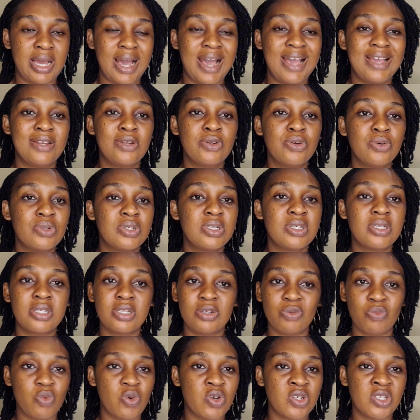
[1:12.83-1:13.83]
I noticed
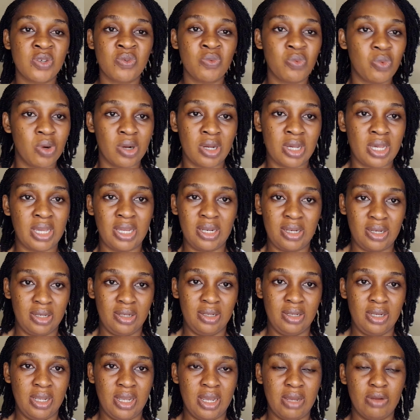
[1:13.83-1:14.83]
it wasn't working.
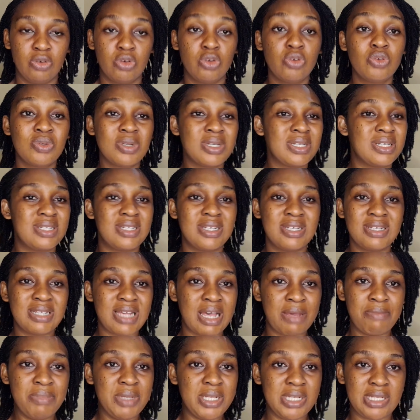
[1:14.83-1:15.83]
Those were the days
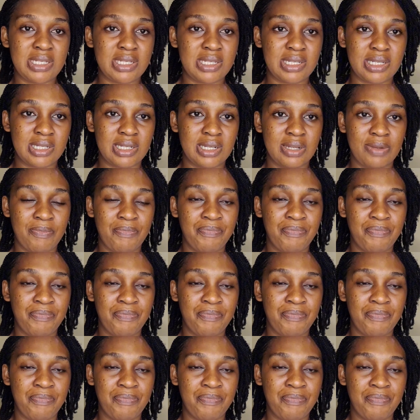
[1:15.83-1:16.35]
I missed.